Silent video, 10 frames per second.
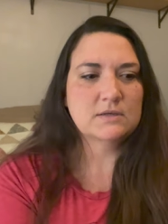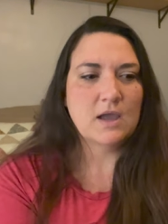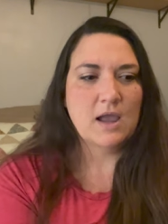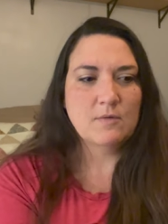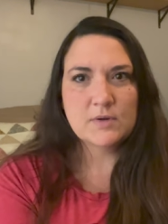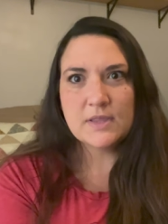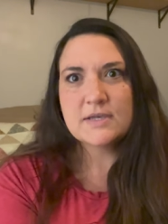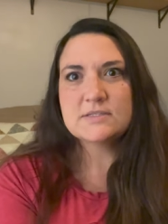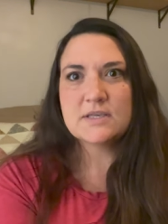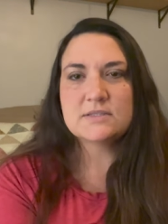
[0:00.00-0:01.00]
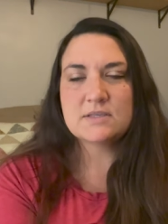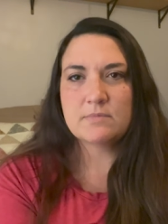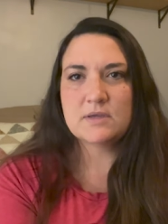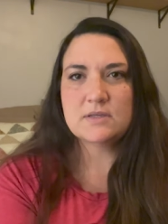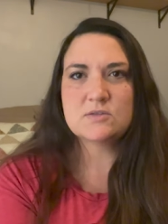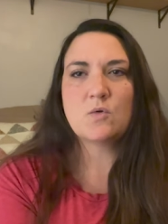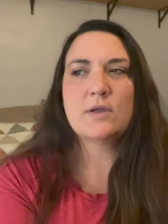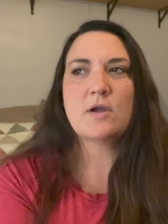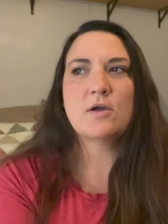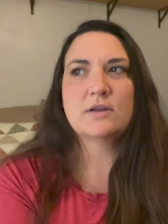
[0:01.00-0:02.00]
I realize that something is
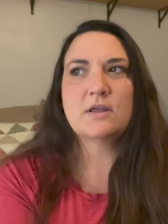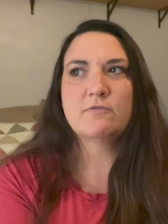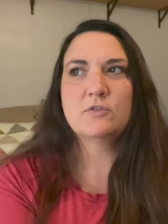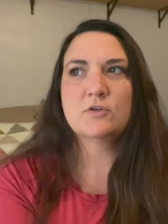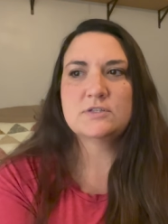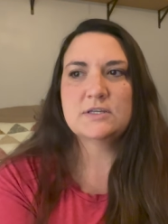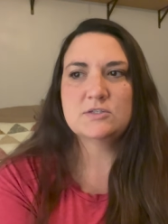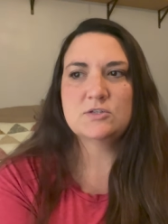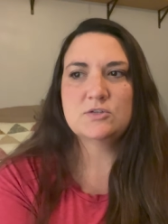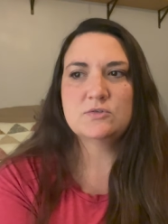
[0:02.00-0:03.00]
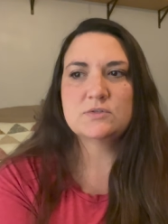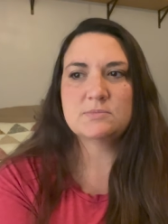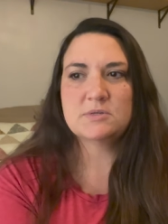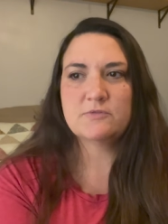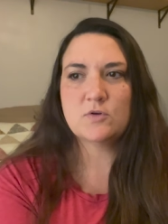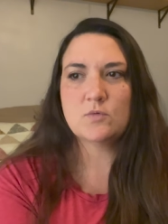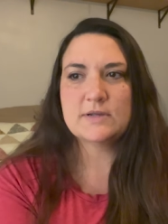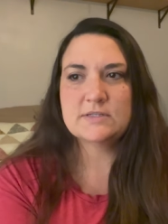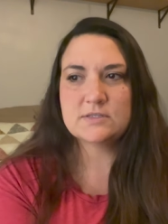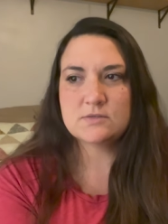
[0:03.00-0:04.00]
going on and I've looked into some different
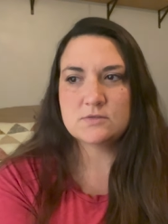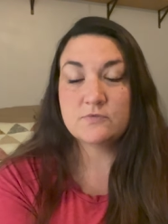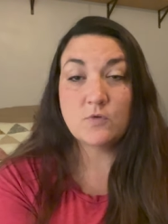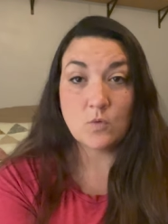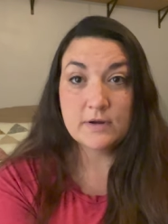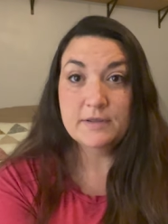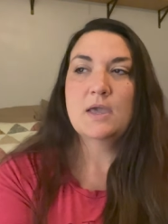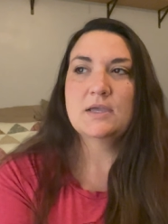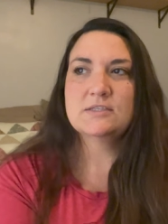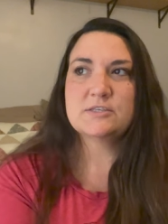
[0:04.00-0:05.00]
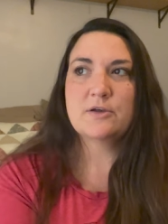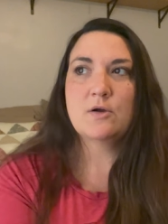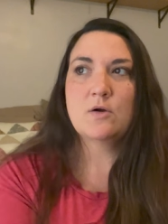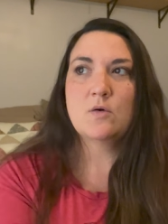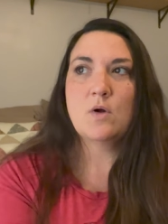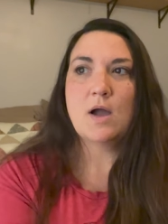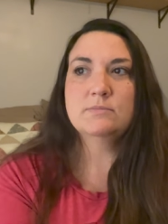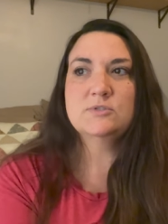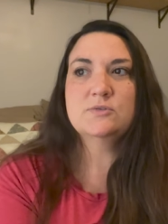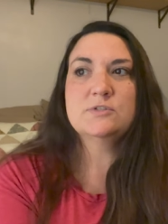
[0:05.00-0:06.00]
reasons for it. And so
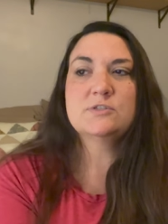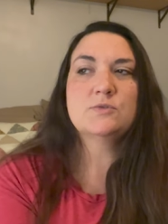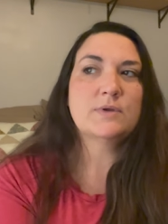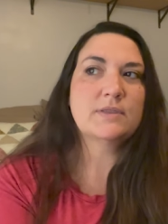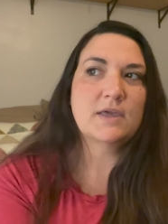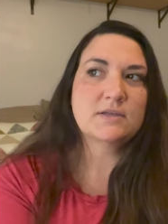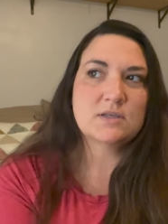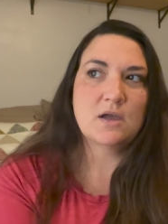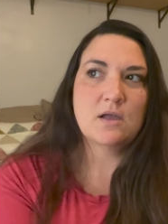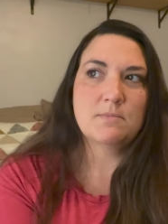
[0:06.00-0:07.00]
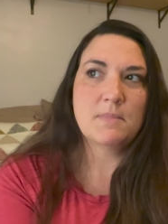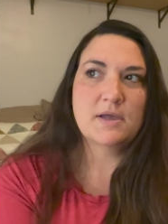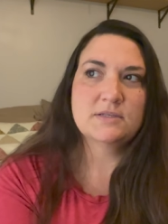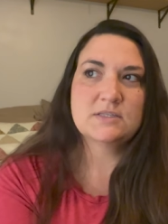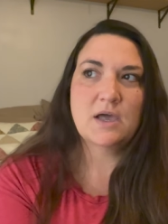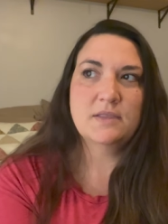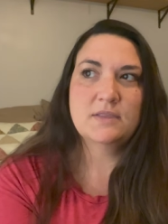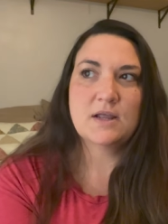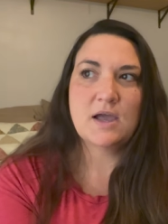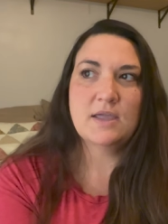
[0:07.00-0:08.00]
I'm just doing things on my side
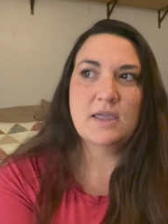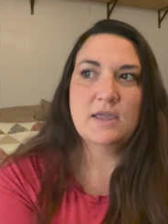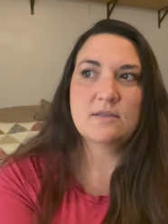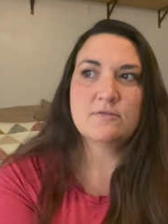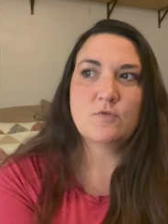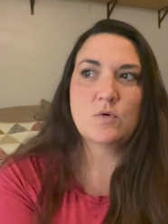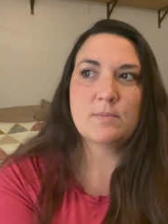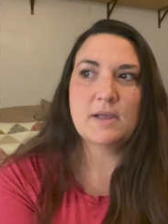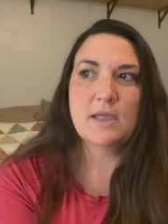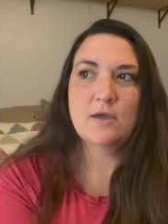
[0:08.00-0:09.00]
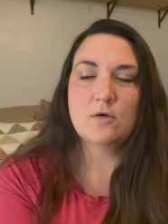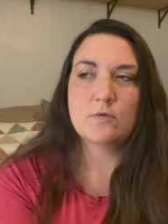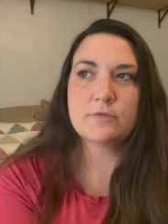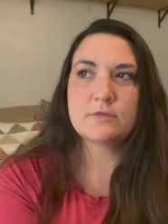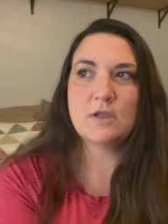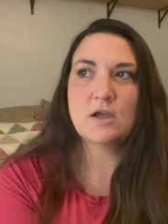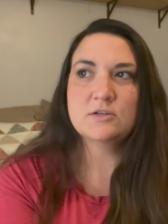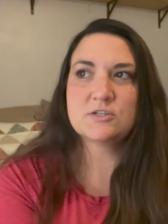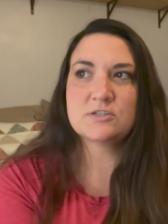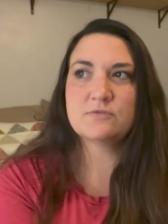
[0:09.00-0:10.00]
that I can for my health, not
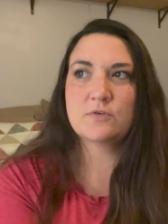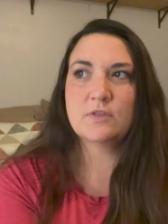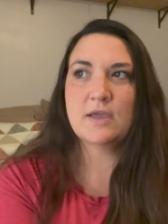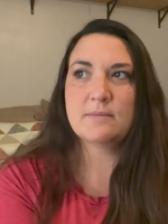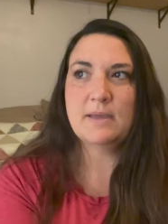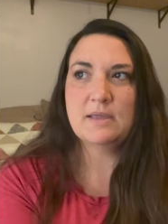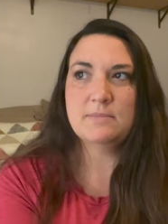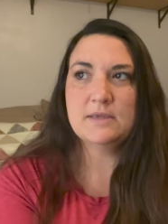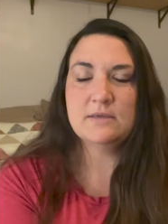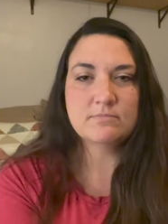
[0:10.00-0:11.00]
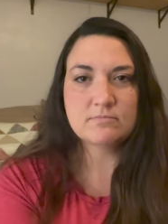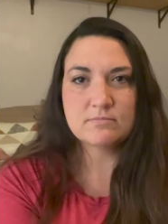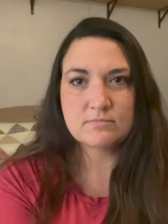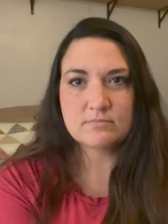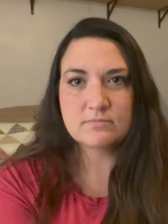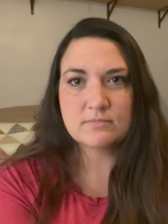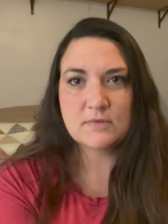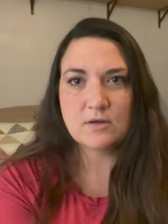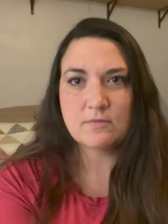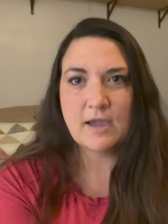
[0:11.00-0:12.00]
just for like baby,
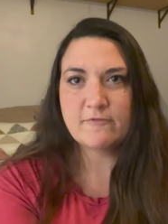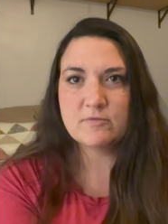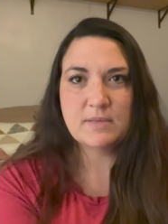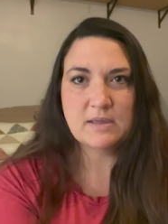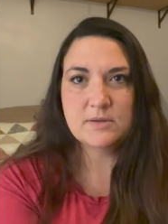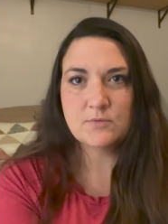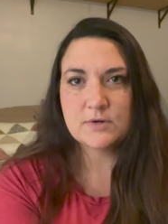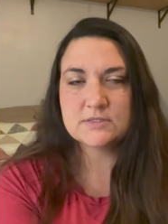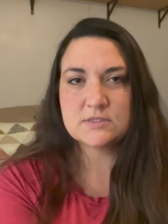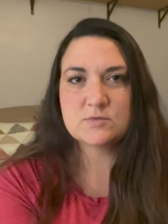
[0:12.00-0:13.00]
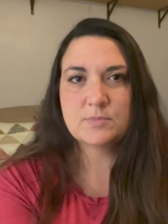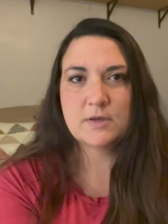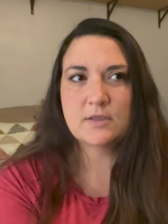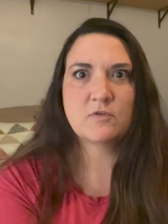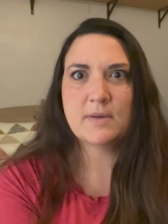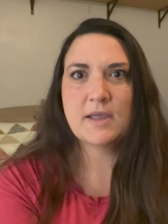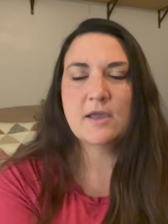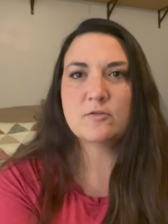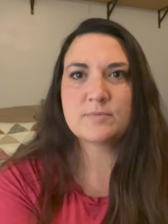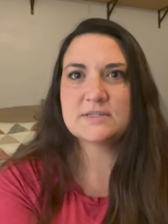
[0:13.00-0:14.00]
you know, having baby reasons, but for my
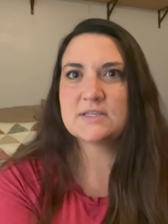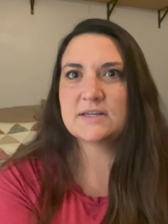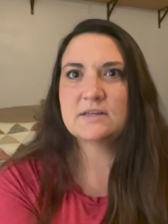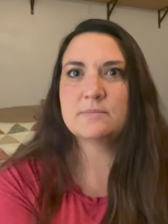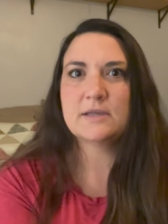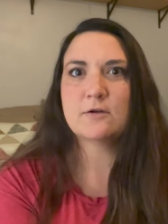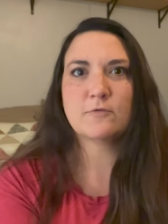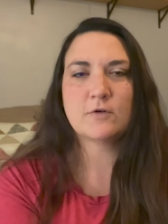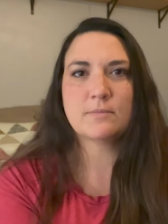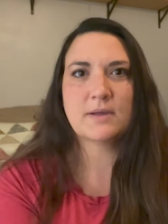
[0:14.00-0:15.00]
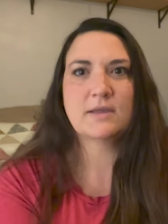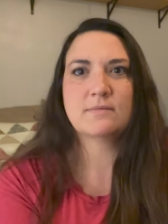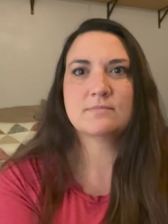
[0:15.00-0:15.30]
health because I need to be here for my